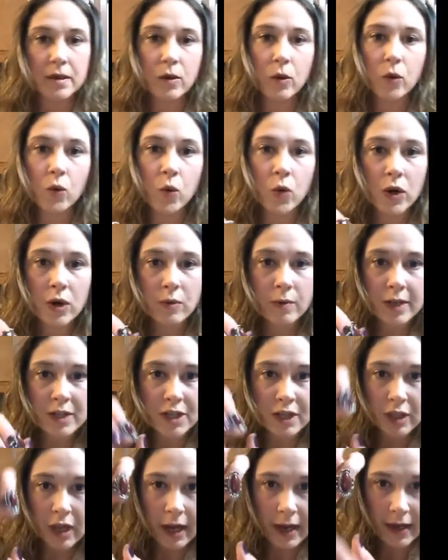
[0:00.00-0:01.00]
order what
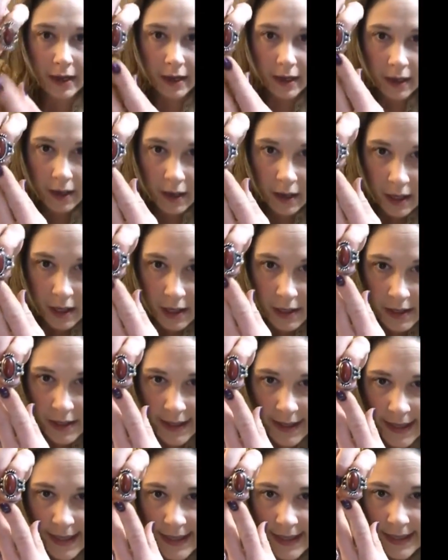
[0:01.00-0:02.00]
you like.
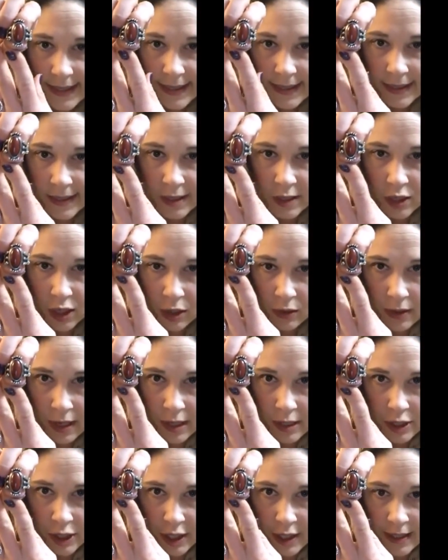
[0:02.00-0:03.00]
So this is the stone
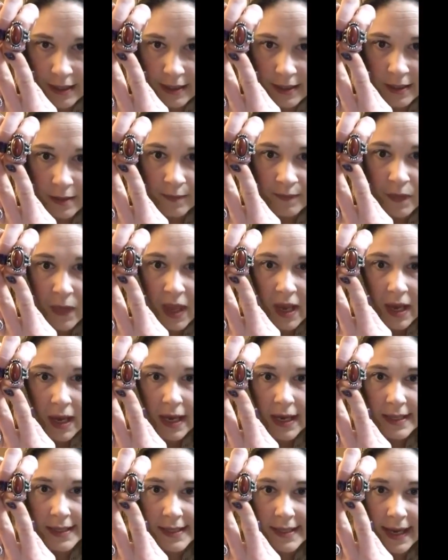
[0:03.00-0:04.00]
arches.
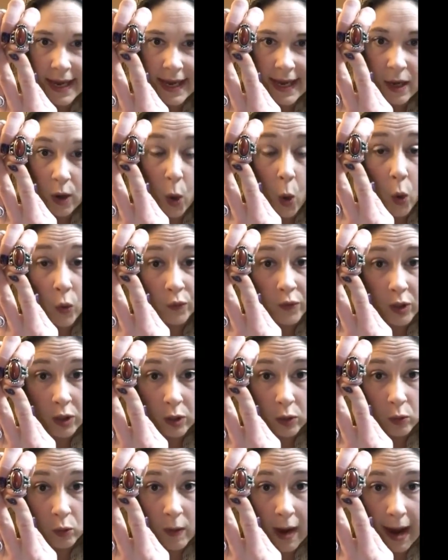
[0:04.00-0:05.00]
It's a
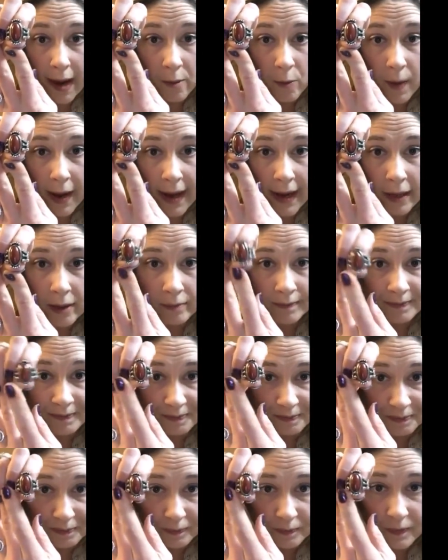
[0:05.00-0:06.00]
oval red ring.
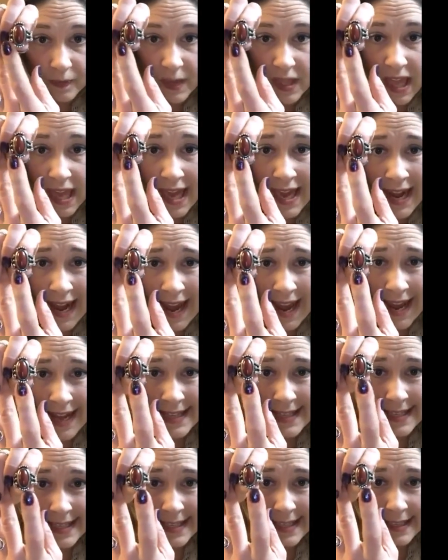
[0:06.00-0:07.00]
And it
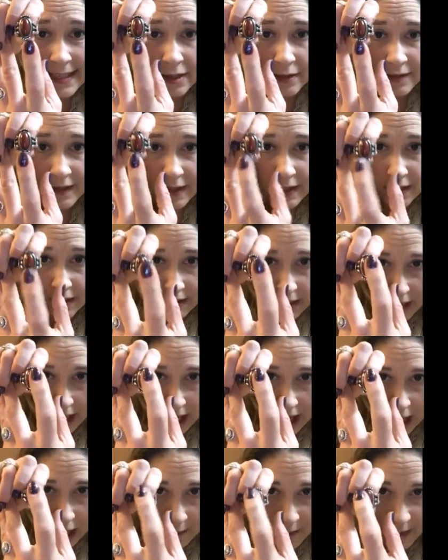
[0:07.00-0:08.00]
has the silver
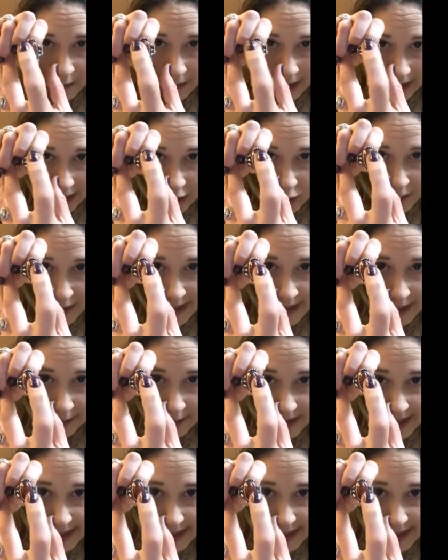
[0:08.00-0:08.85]
embellishments up at the